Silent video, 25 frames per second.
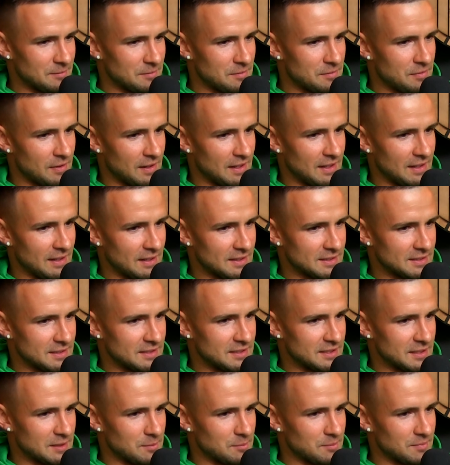fighting as a
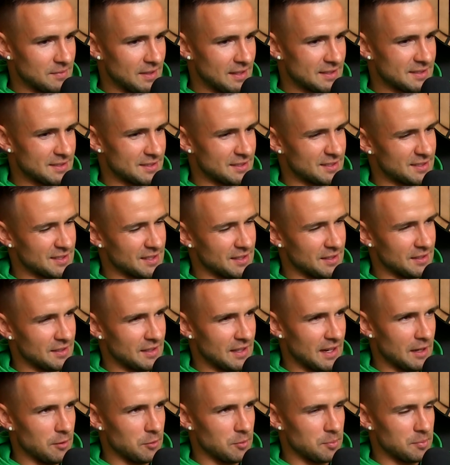team, that's the skill
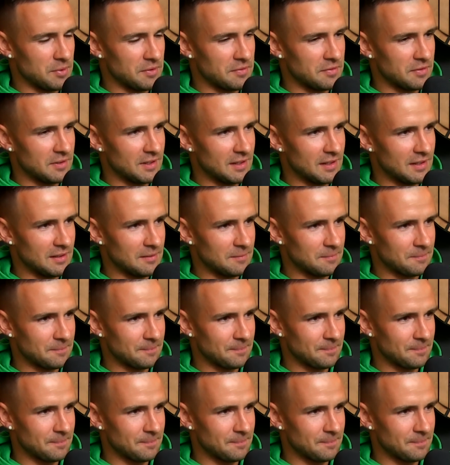that I would prefer, yeah.